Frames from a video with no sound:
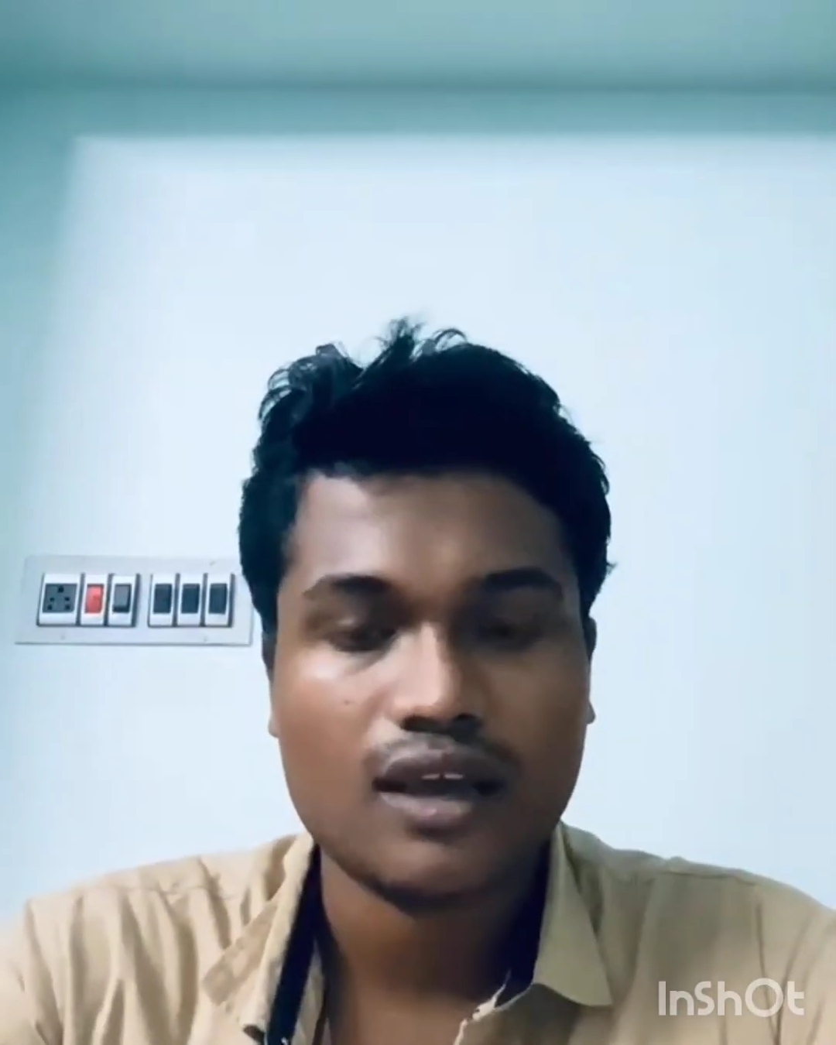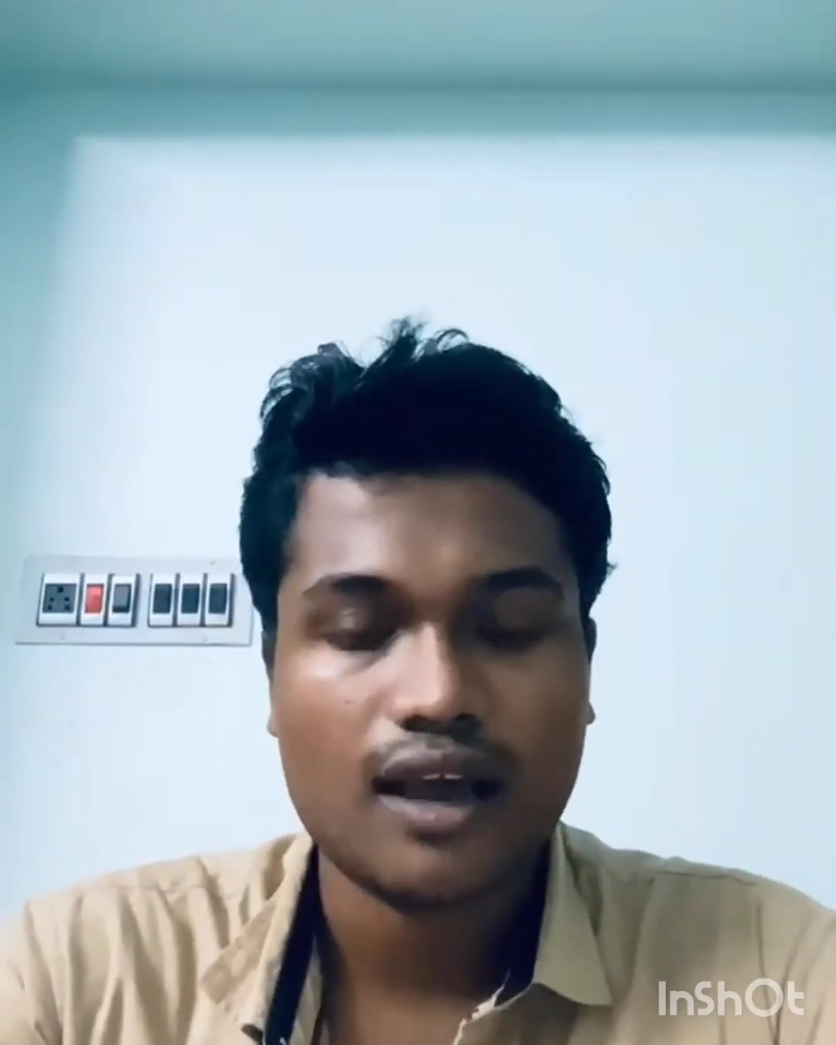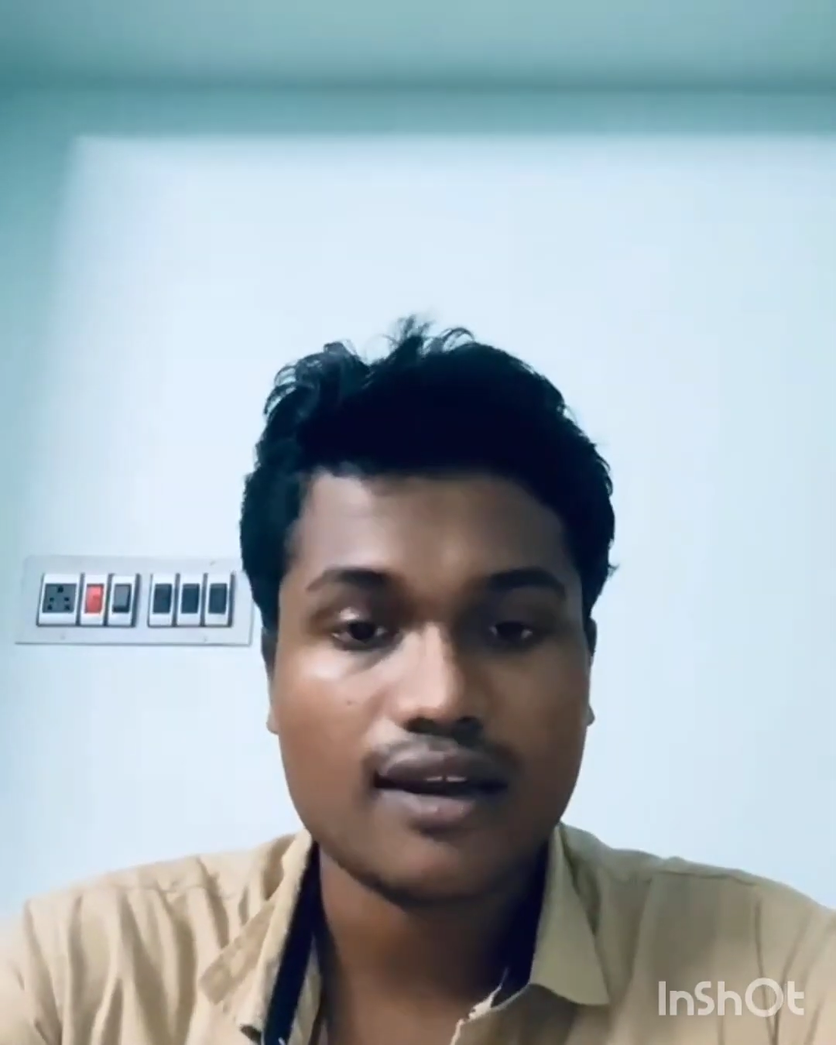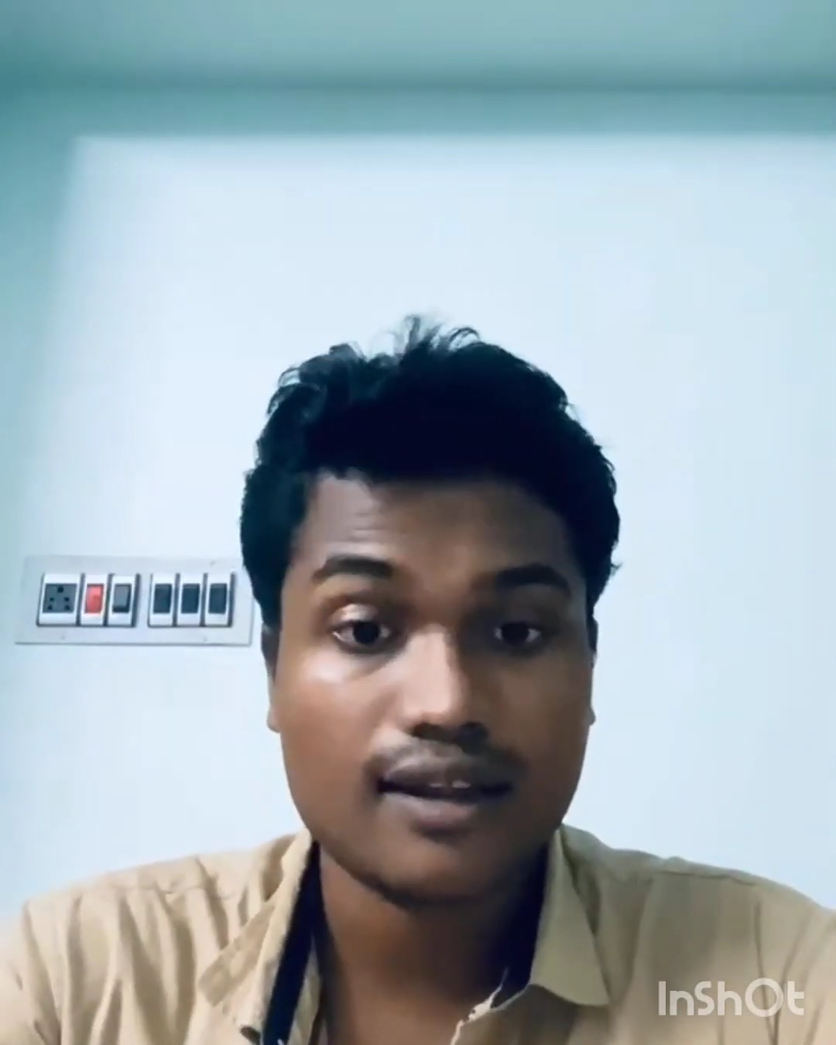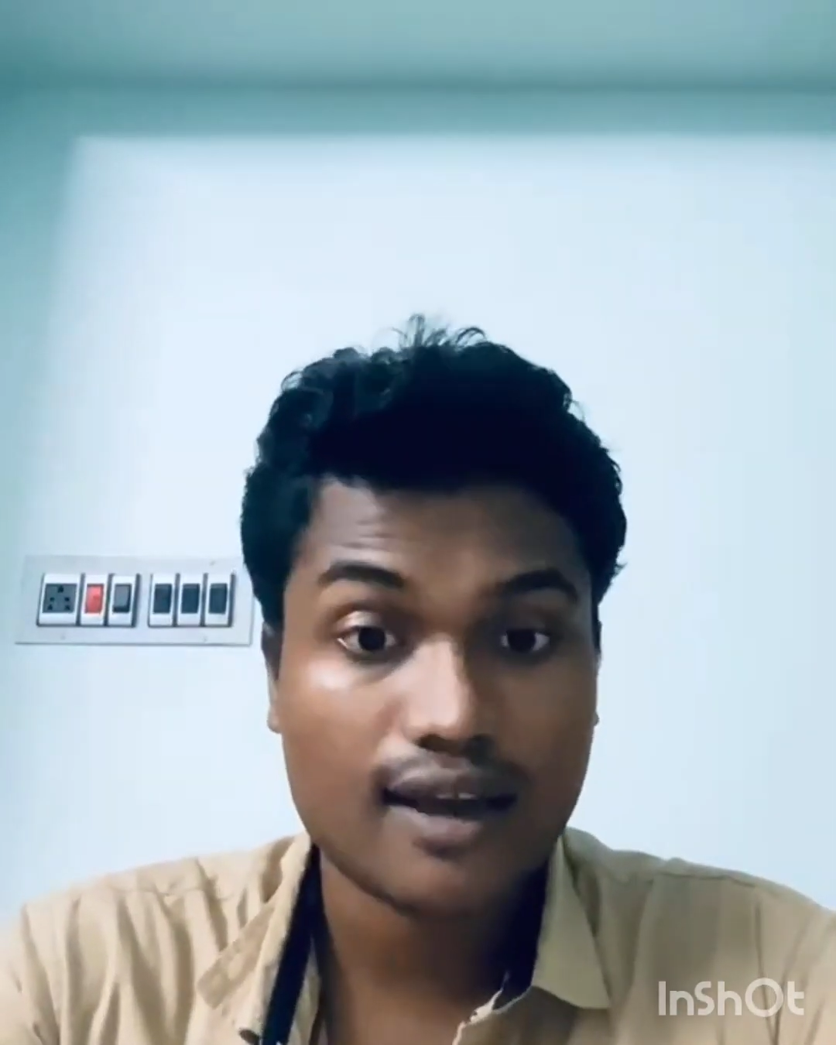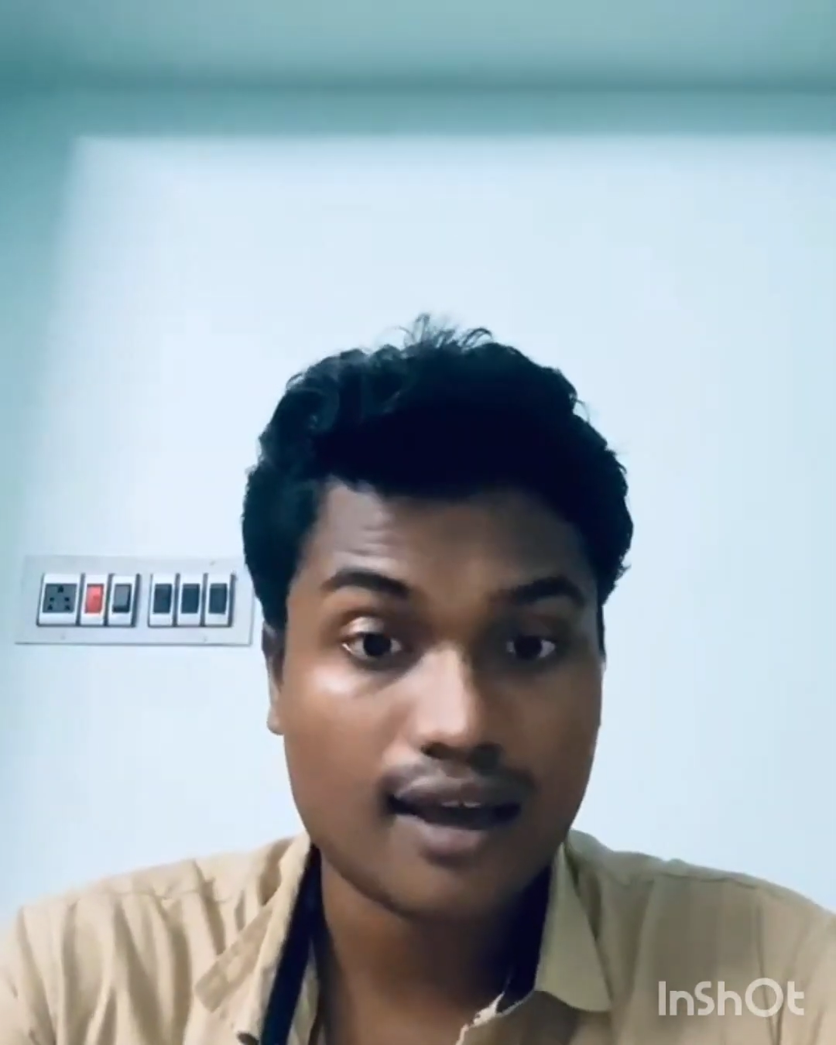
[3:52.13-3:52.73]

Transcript: And in